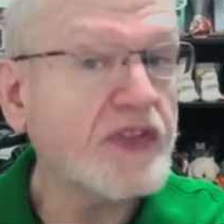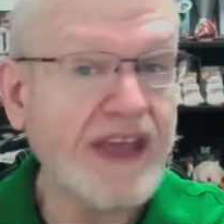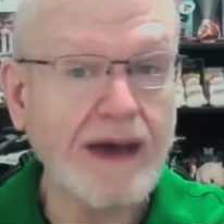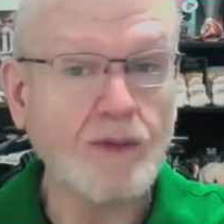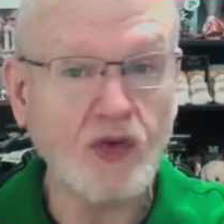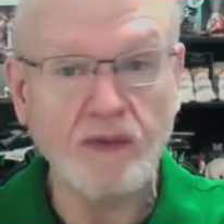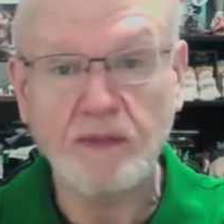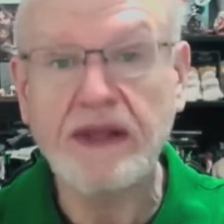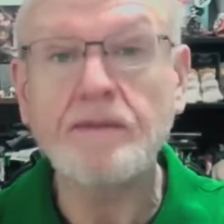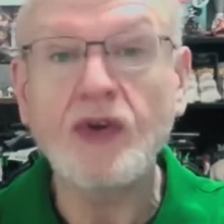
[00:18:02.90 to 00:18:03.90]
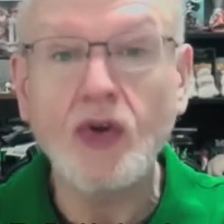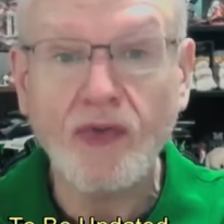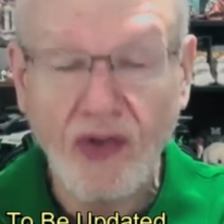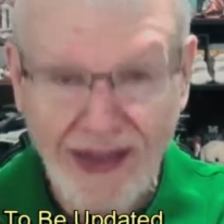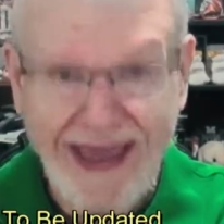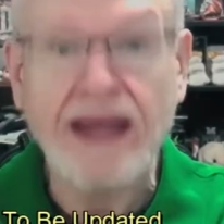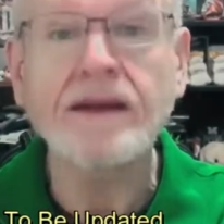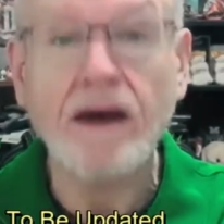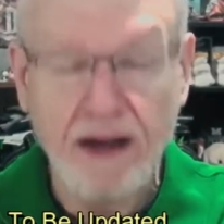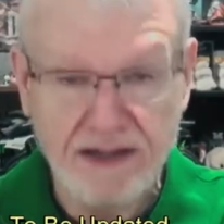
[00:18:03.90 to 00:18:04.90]
that would be beautiful and
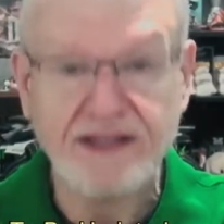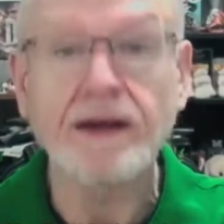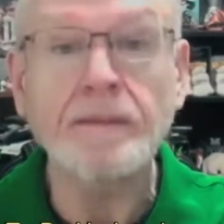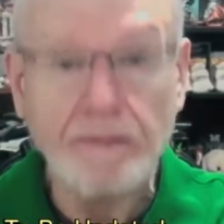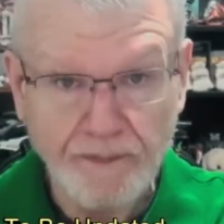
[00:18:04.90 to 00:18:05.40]
awesome.